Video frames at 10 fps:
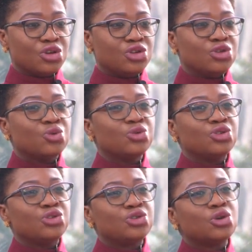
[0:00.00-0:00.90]
you
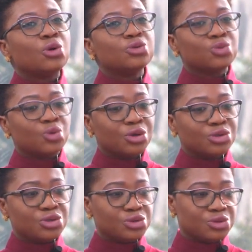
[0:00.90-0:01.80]
don't
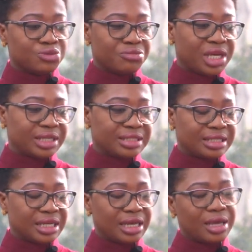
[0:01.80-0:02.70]
want to make it
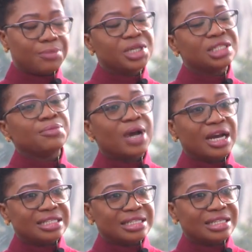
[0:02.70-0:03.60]
a pity
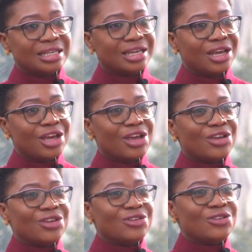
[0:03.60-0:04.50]
party. Mm.
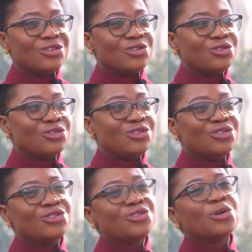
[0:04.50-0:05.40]
You
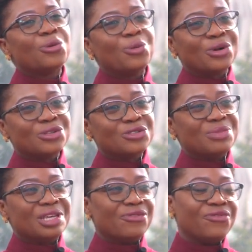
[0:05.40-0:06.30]
you don't want to
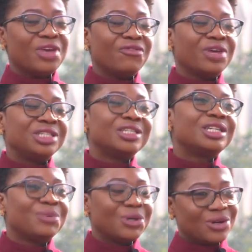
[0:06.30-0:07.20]
be favored
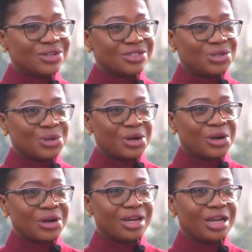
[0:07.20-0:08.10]
just because
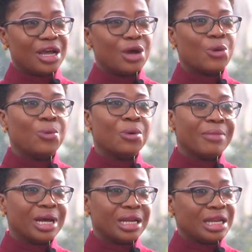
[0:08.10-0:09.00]
you're a
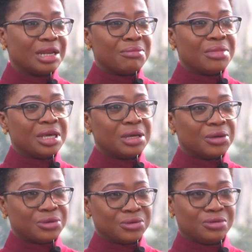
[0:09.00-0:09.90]
woman in a
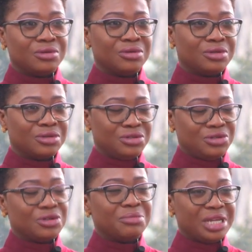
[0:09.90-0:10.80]
male yeah.
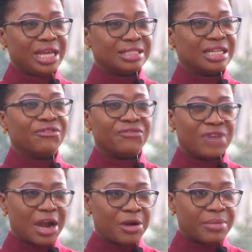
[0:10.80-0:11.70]
dominated
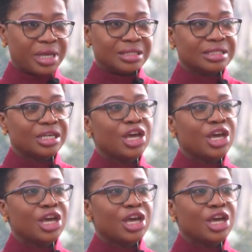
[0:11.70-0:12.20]
environment.